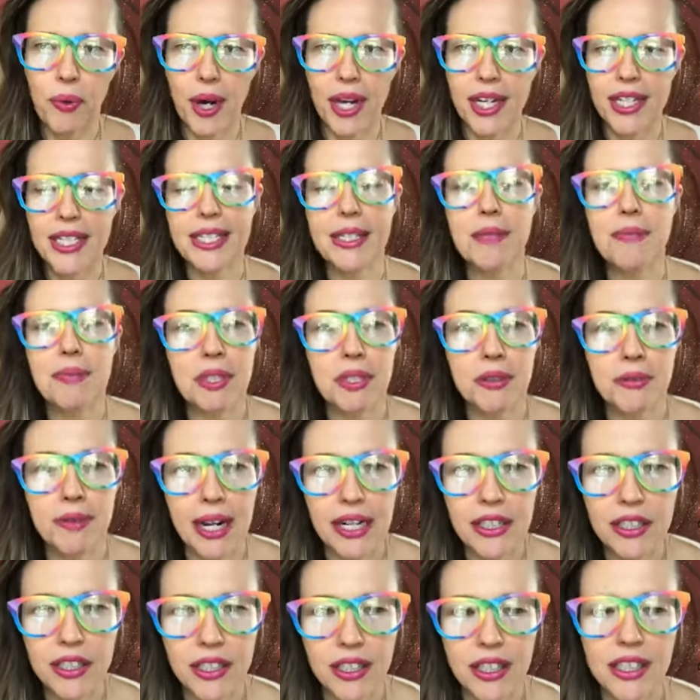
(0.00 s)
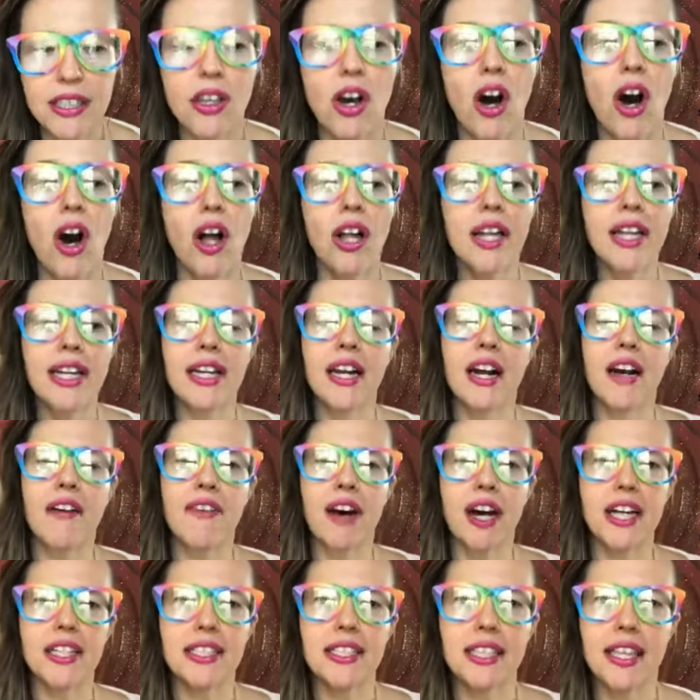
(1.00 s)
what deep surrender is calling
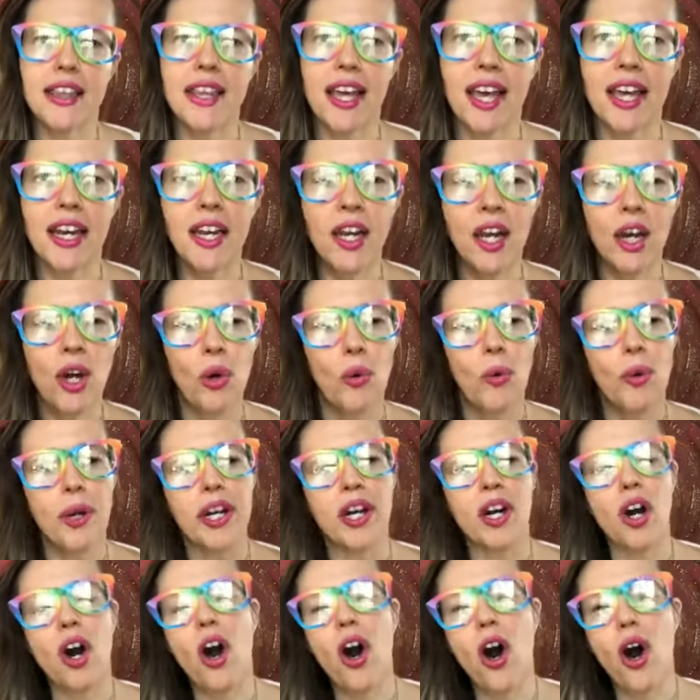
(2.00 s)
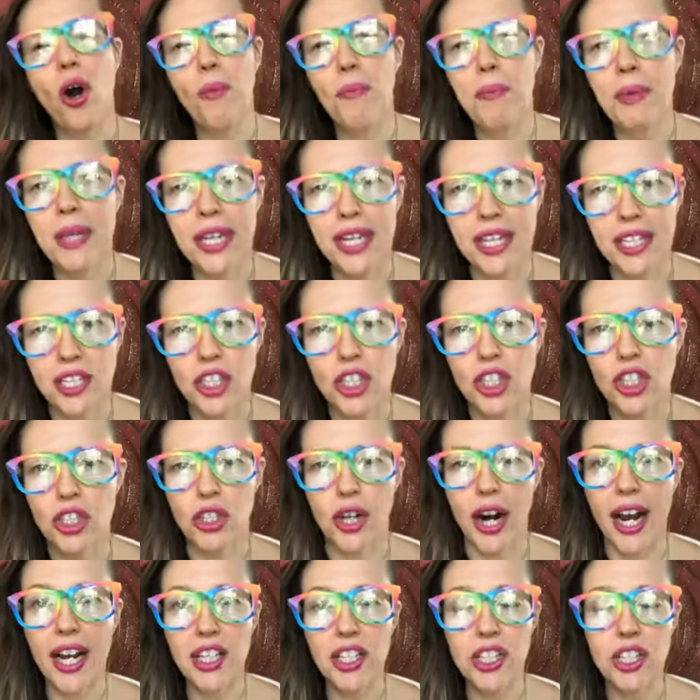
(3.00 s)
of us, and that we are all being
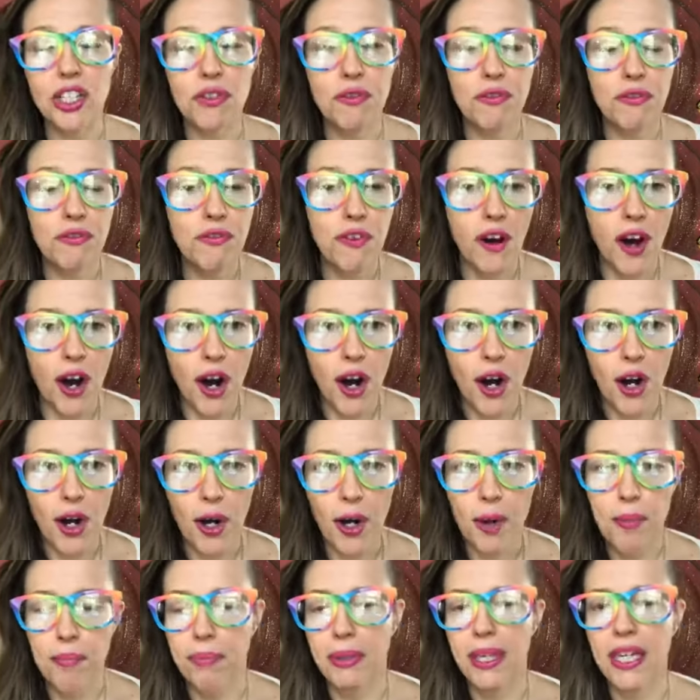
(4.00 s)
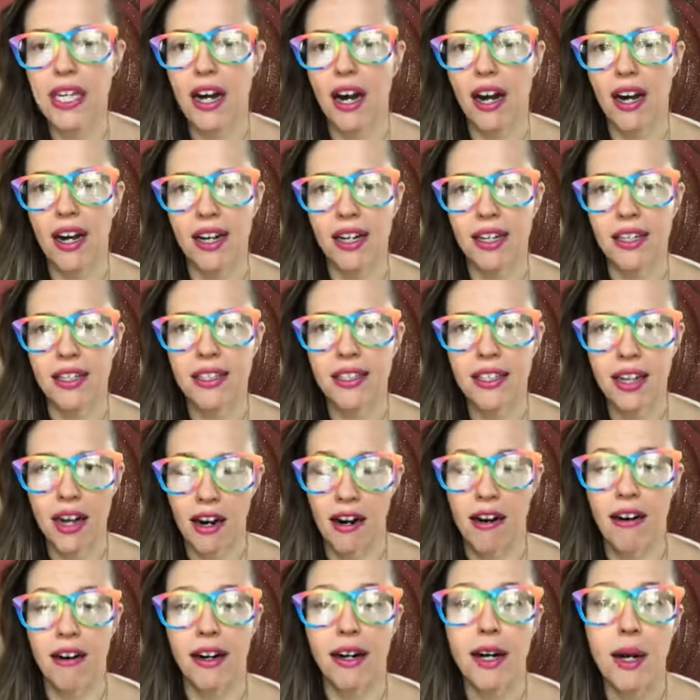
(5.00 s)
stretched far beyond
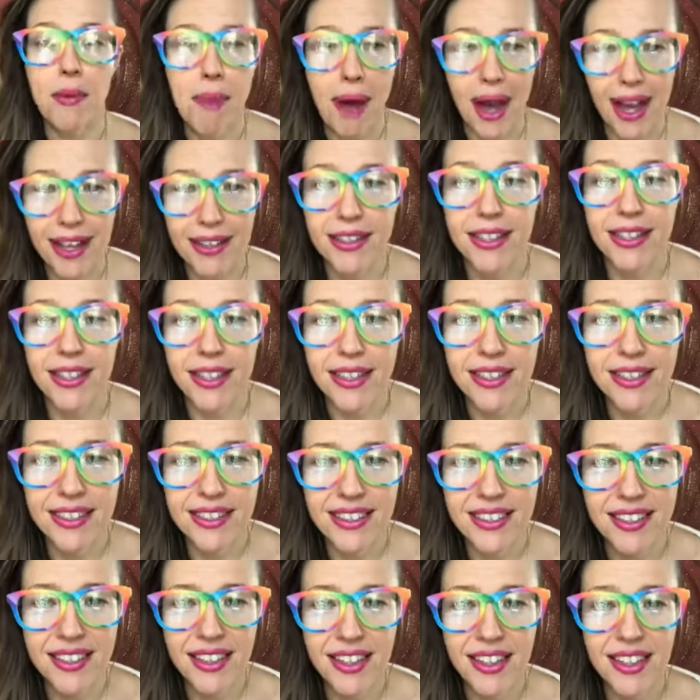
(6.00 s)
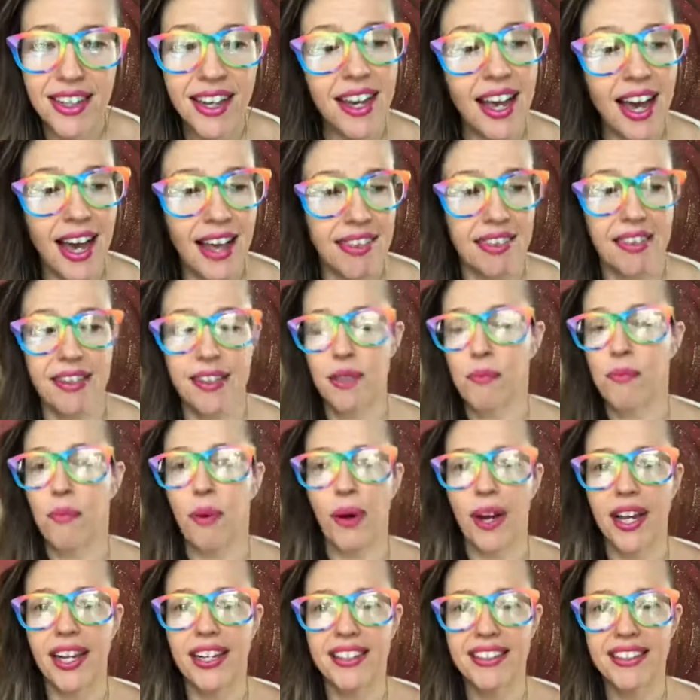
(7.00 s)
our capacities at this
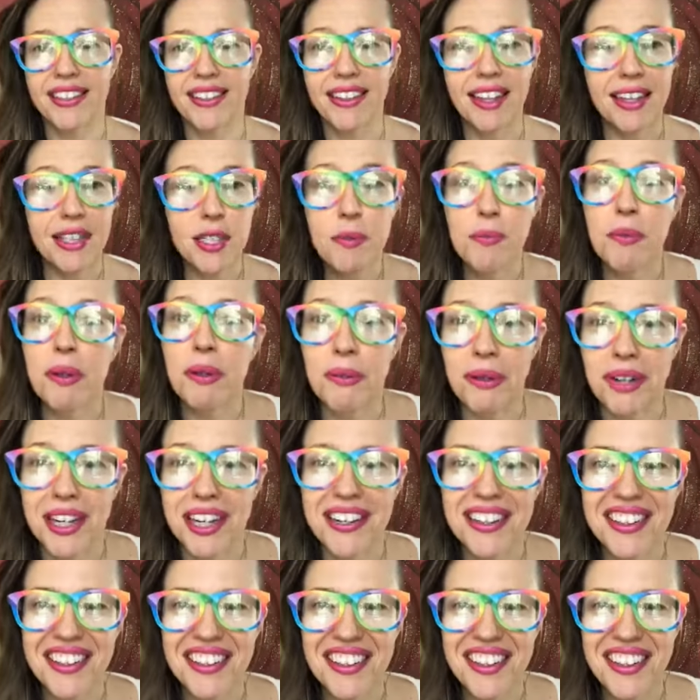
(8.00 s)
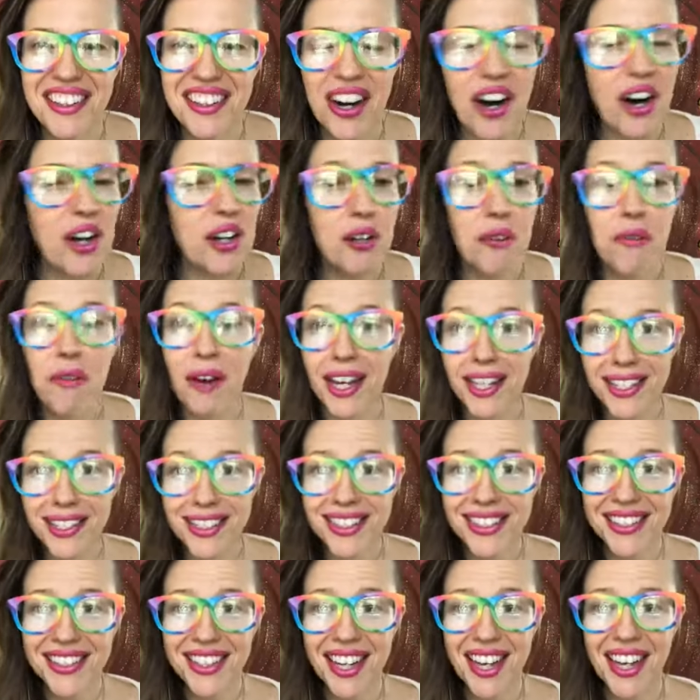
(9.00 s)
point. Let's be real, all of
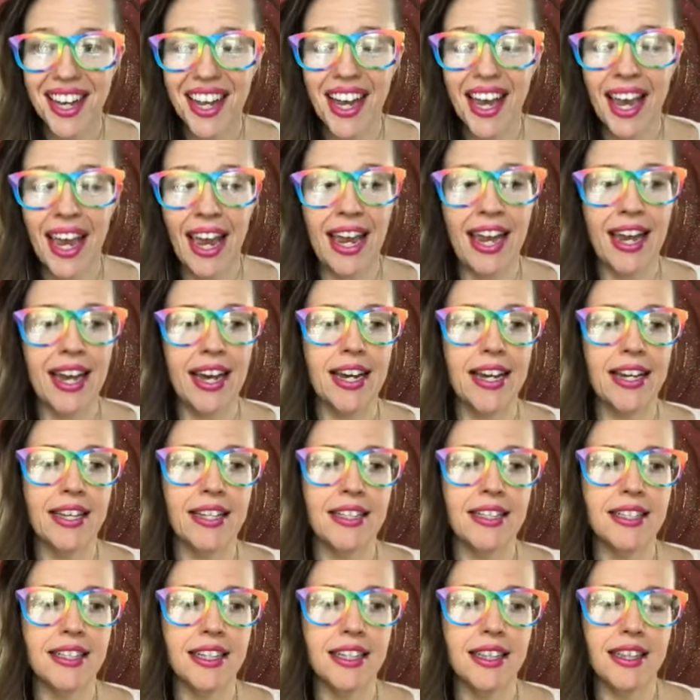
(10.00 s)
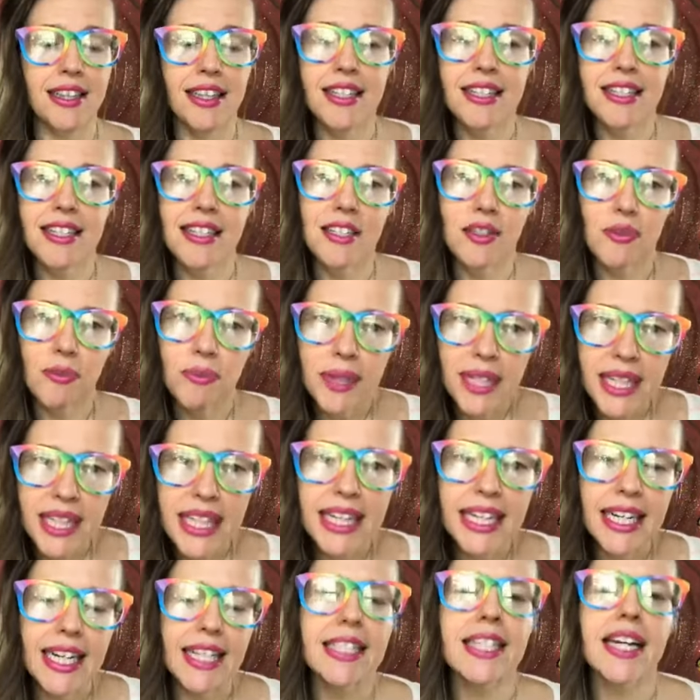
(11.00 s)
us. And this is
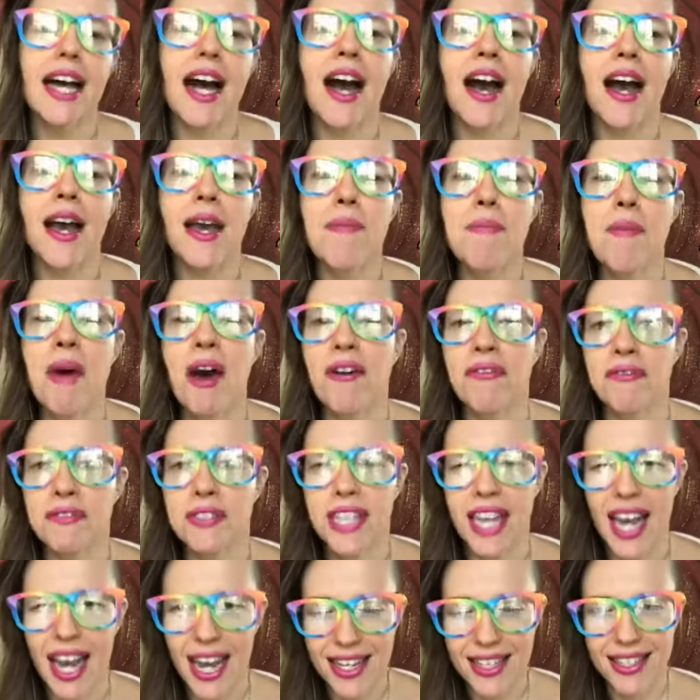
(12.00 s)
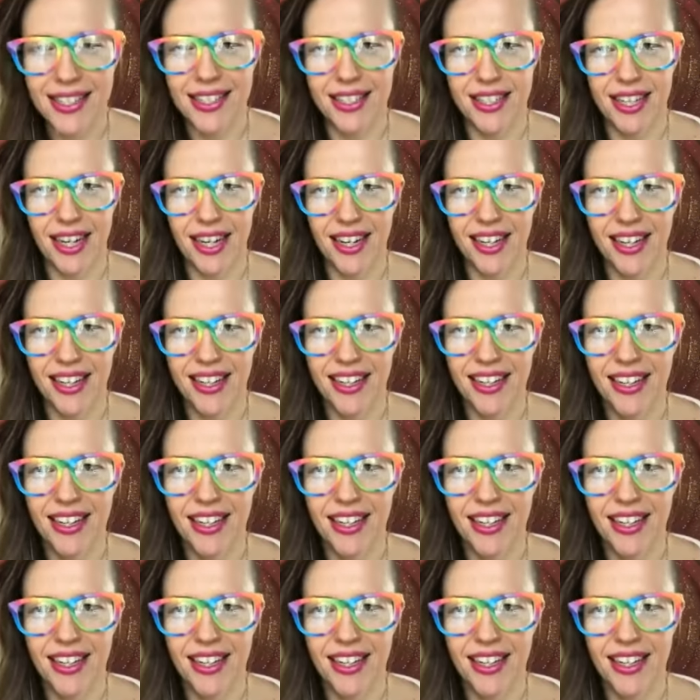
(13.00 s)
really a time of testing,